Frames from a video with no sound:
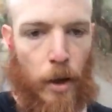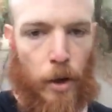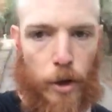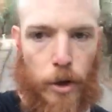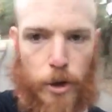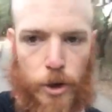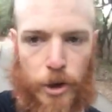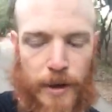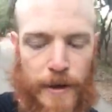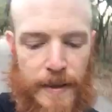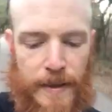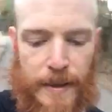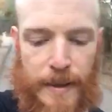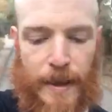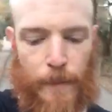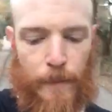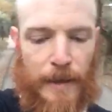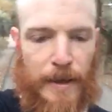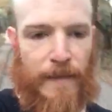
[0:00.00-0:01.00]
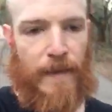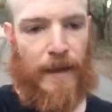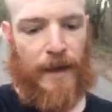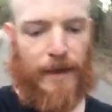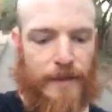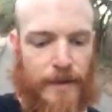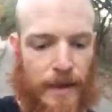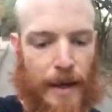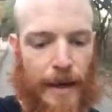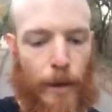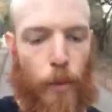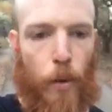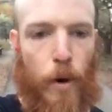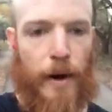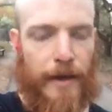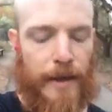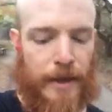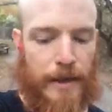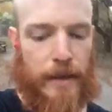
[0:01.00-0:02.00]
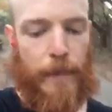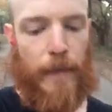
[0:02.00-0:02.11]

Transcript: urges can be things like wanting